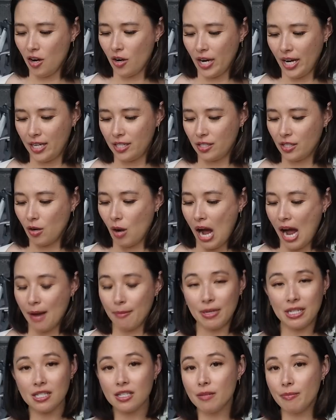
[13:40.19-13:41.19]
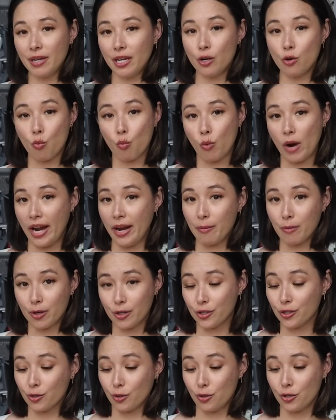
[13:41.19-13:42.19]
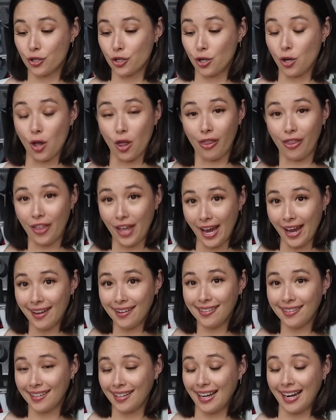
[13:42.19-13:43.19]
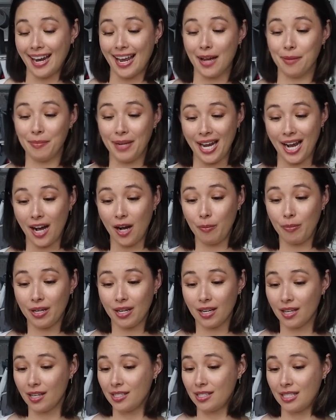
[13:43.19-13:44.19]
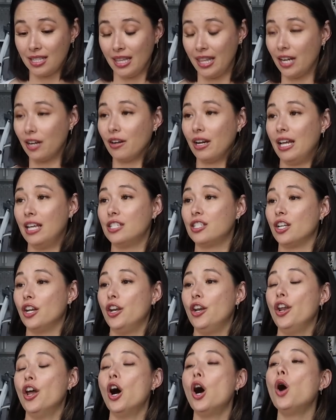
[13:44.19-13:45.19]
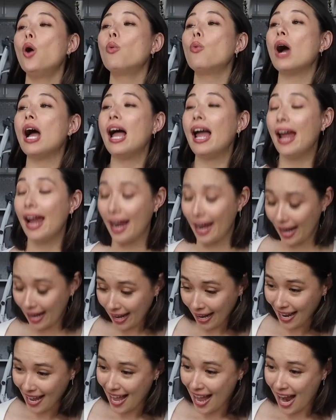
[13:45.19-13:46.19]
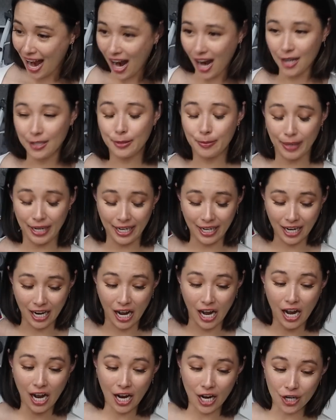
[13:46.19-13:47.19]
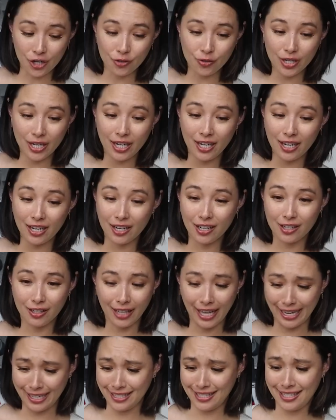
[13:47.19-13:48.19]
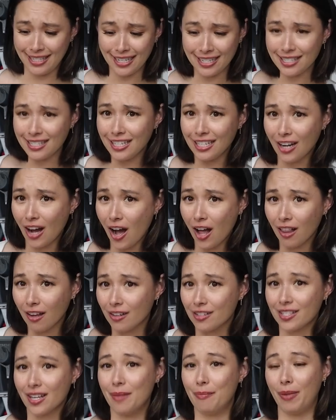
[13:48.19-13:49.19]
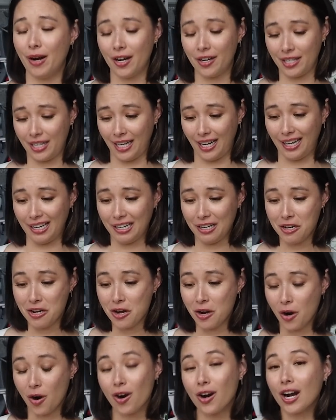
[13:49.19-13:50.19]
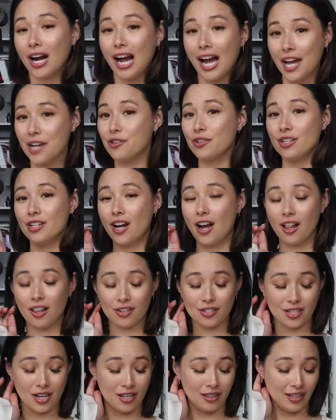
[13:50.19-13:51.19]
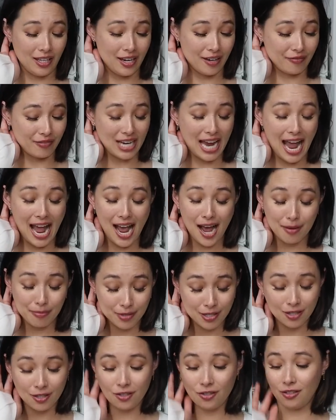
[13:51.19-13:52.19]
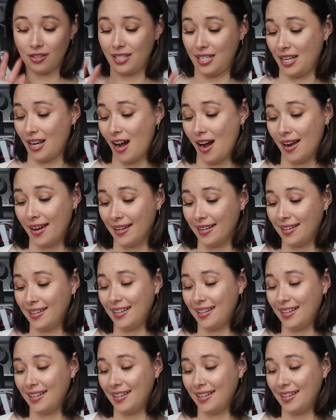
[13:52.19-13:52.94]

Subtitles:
Okay, so I must have been way more social then than I am now, because there is no way I'm spending $60 on parking or $100 on Lyft. Absolutely not.